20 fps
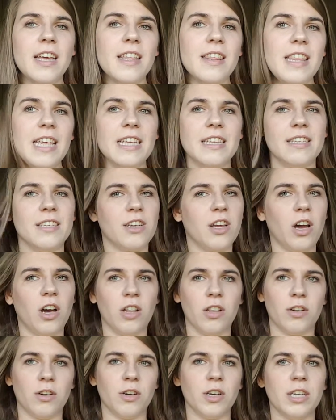this
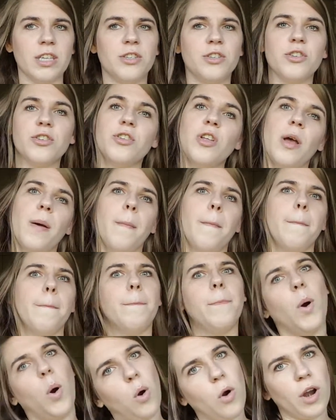color is just
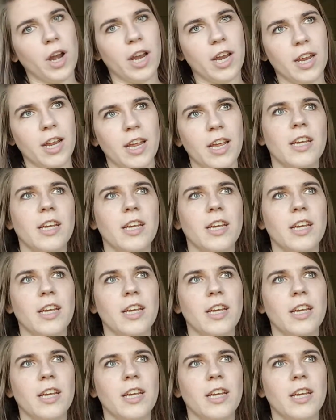boring.